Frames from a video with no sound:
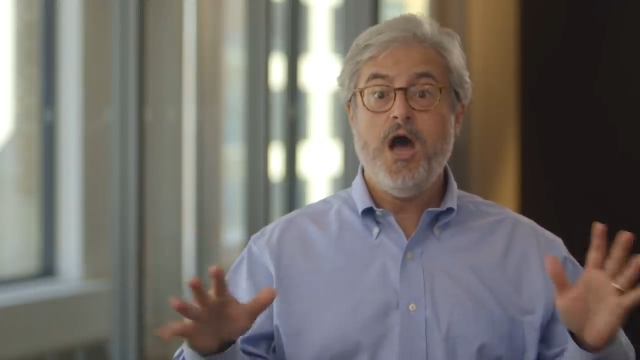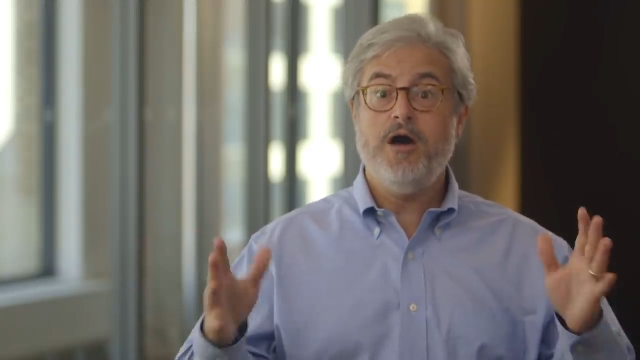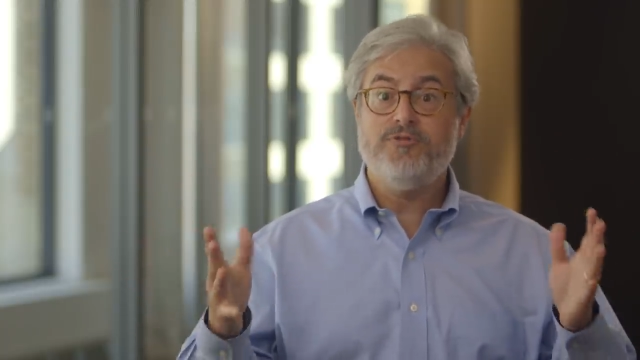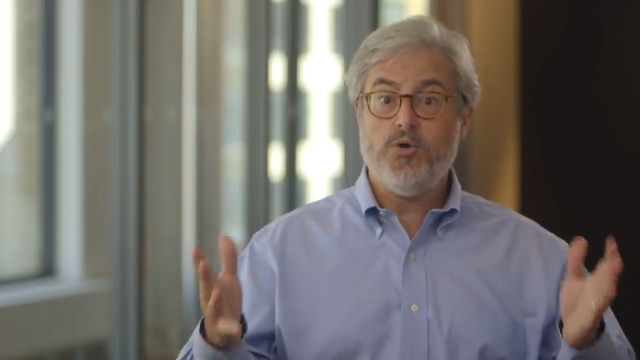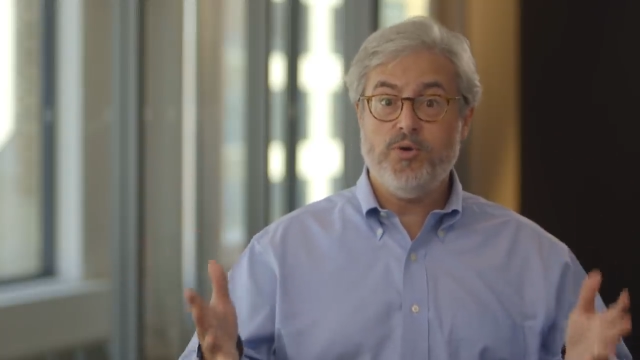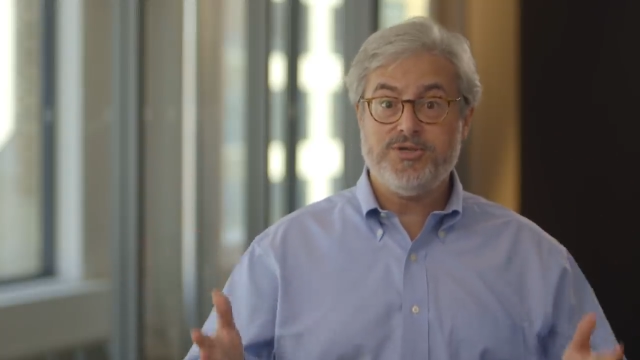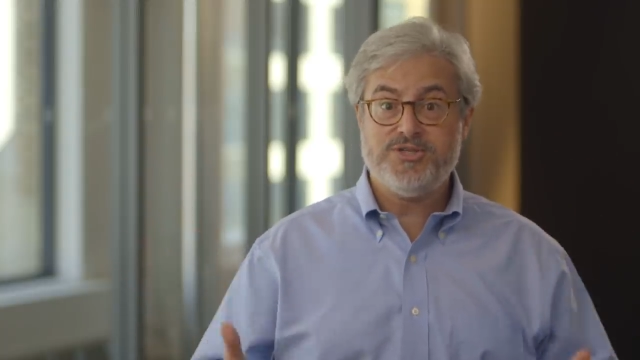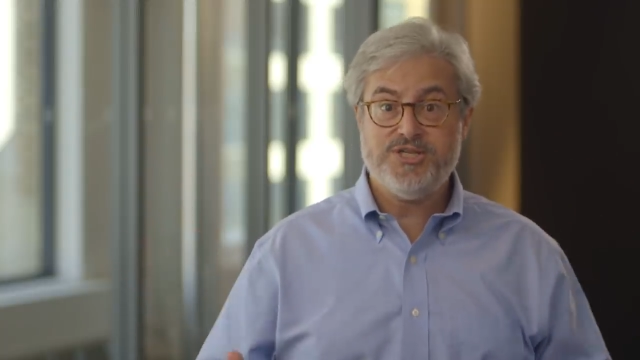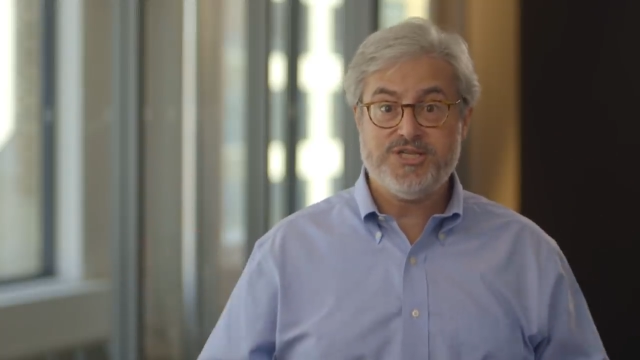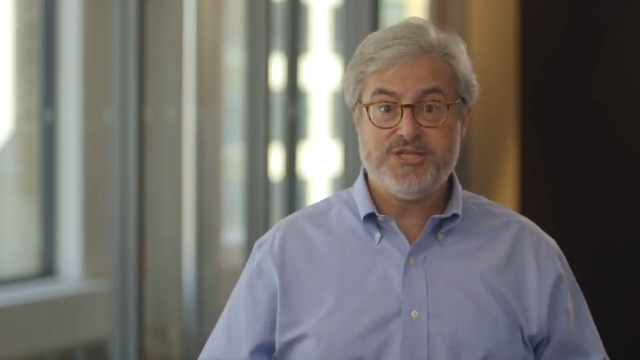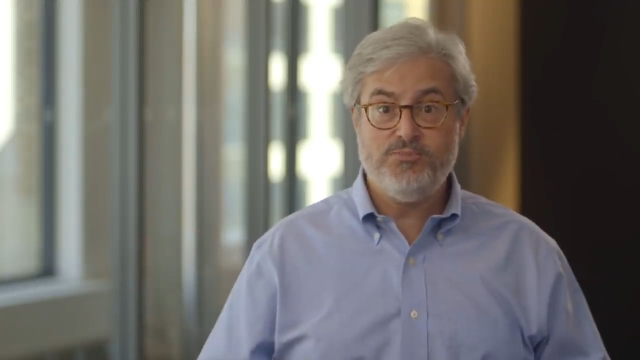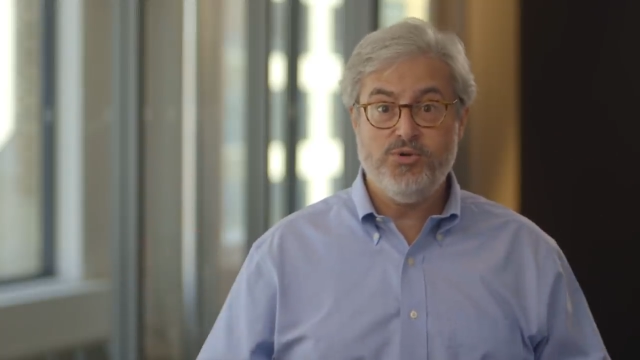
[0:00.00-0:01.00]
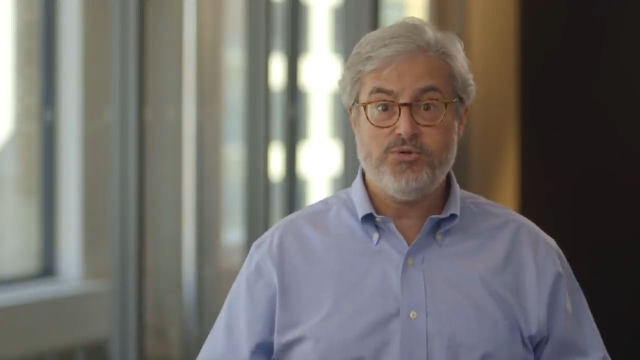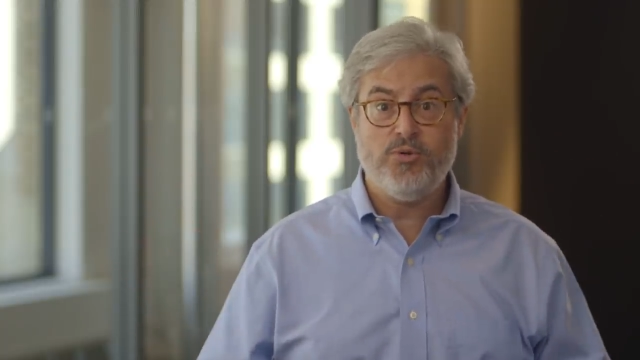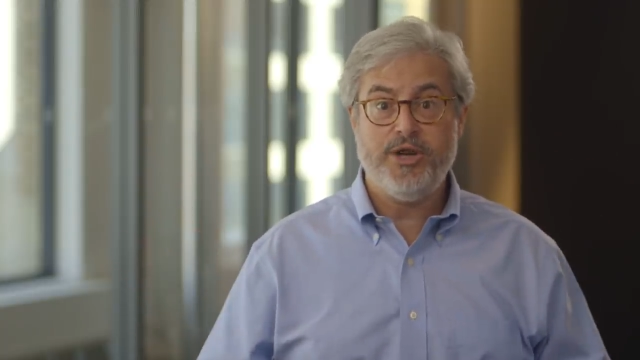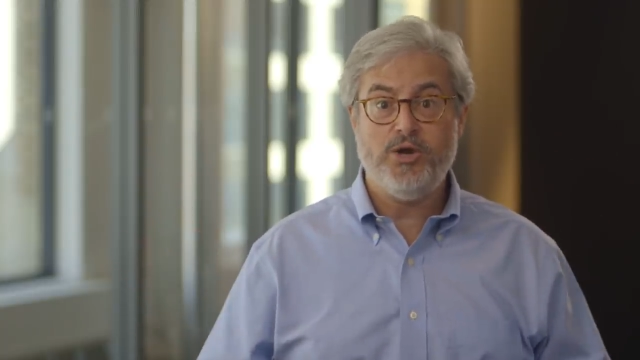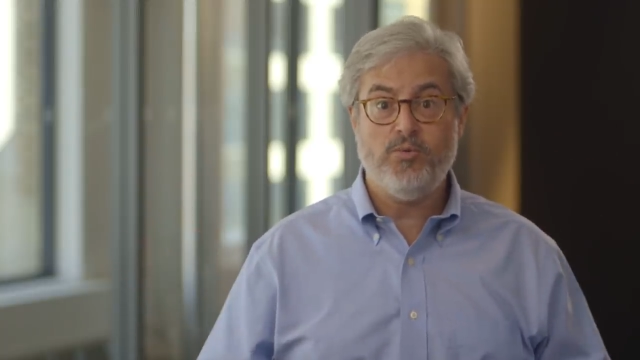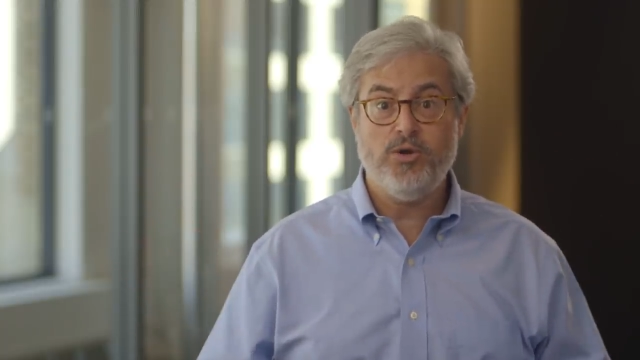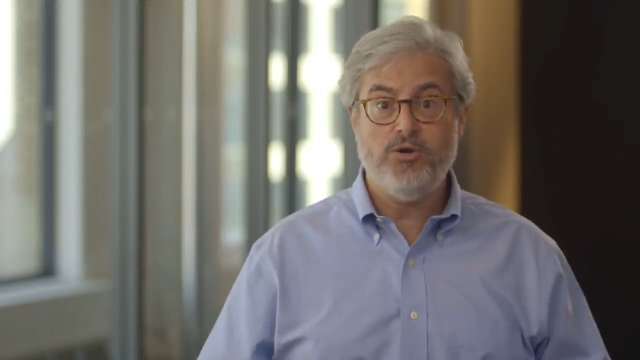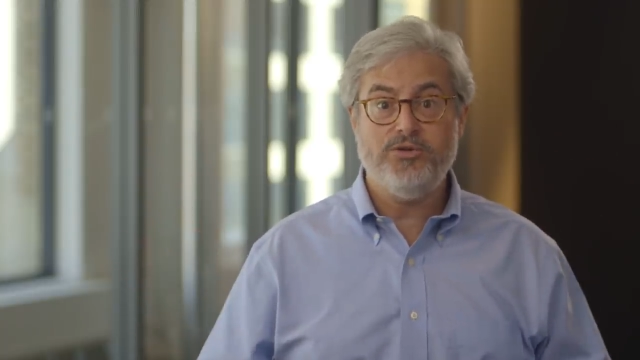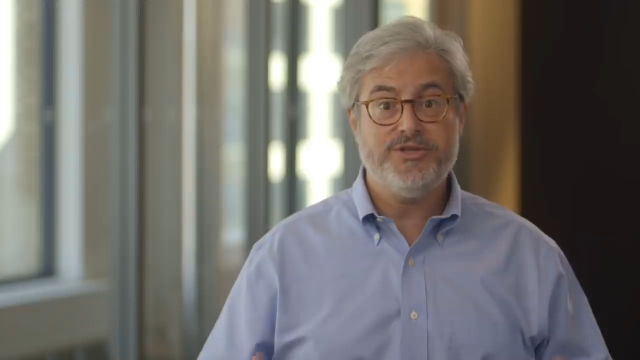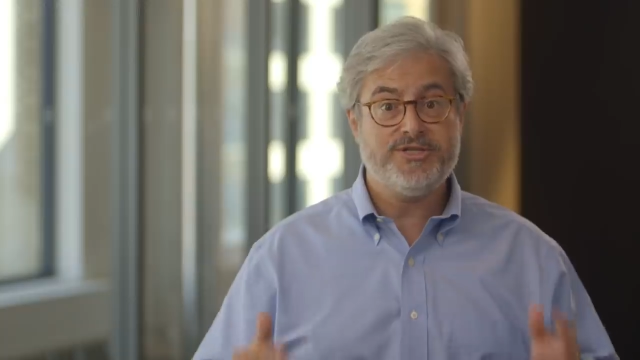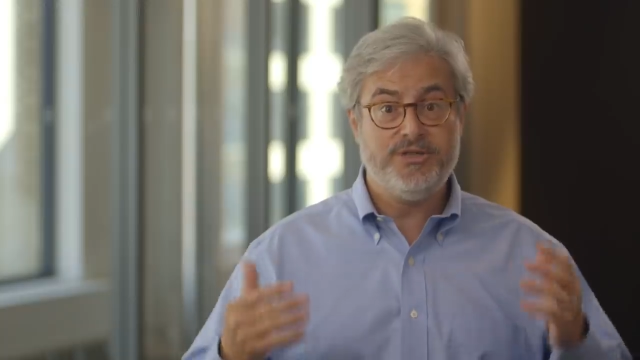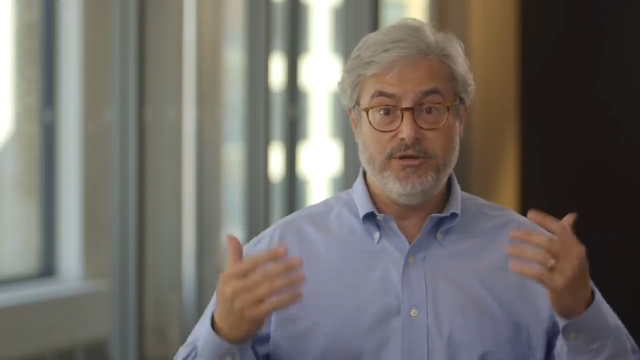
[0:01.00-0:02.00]
Of course, this smooth-running
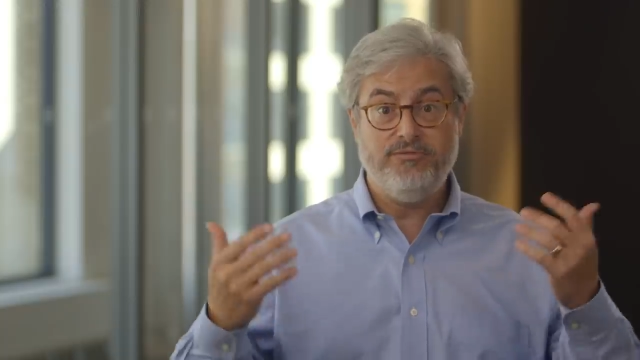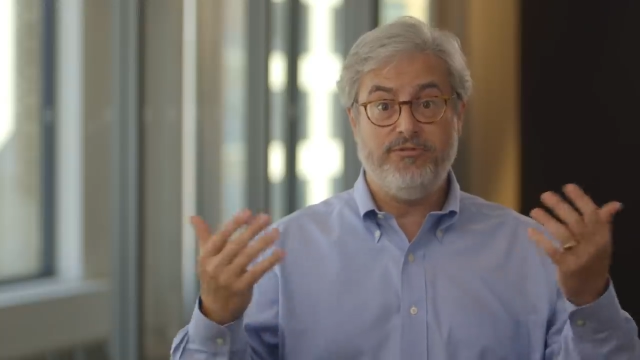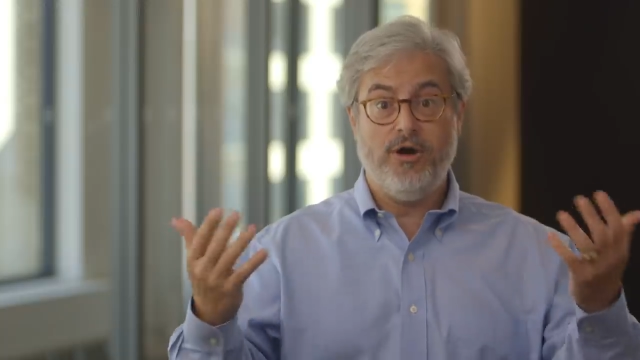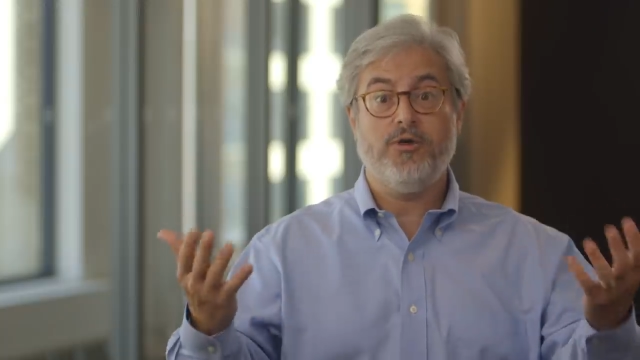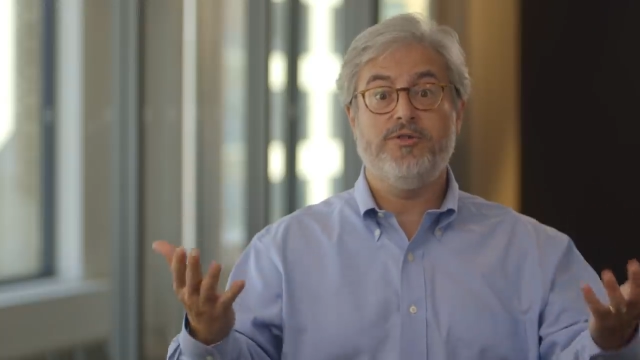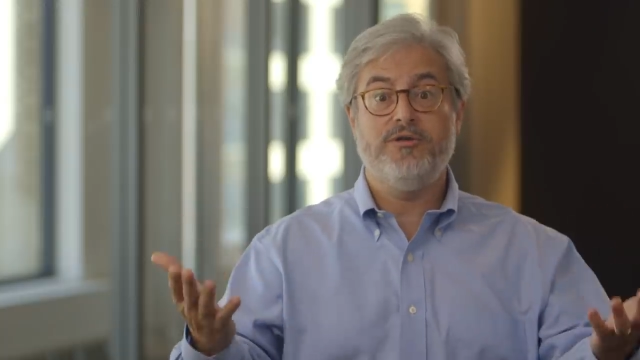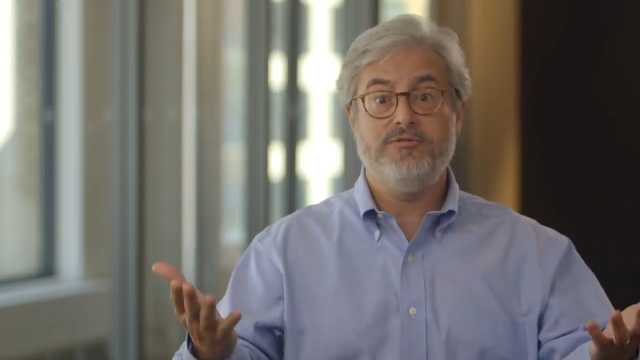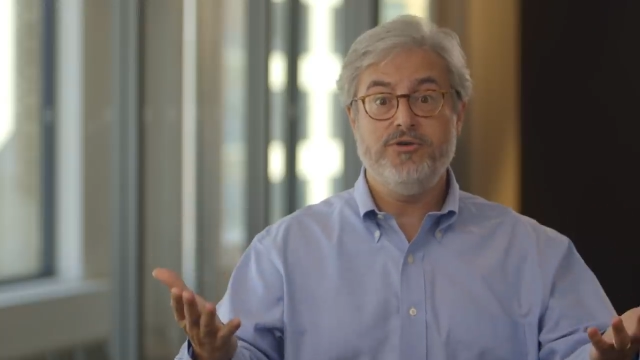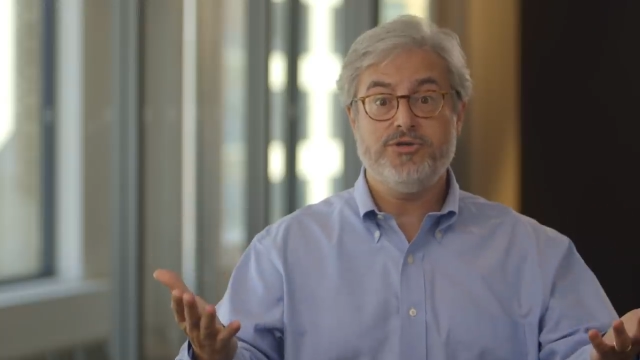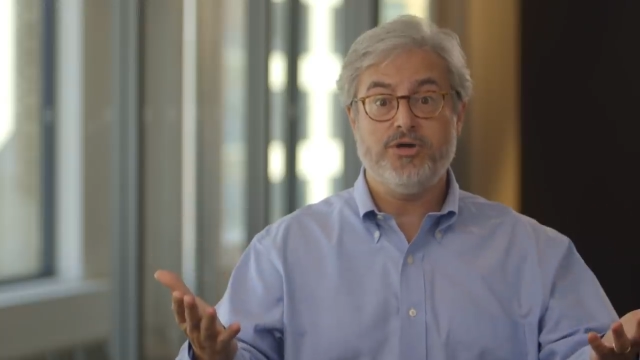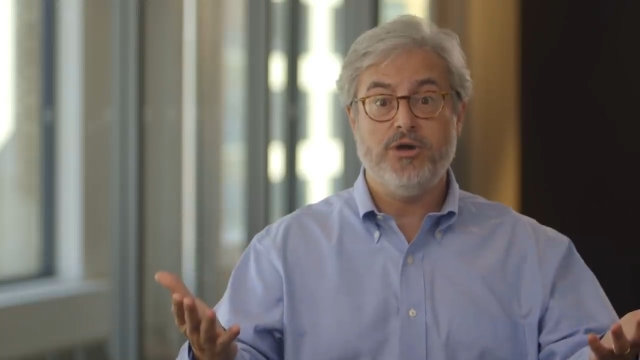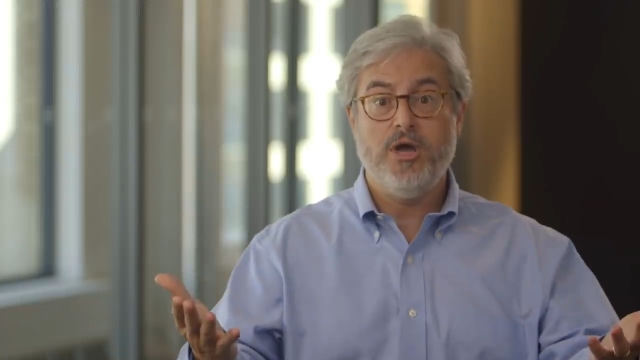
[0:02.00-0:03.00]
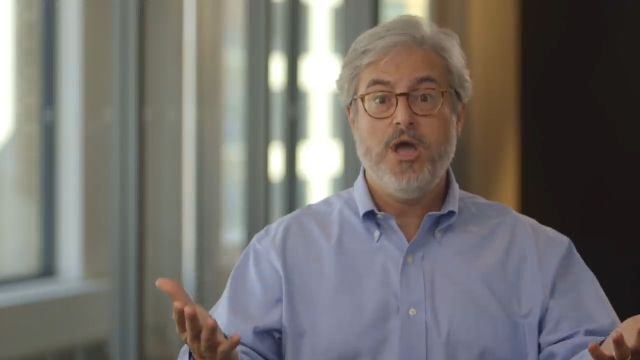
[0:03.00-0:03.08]
world is still far in the future,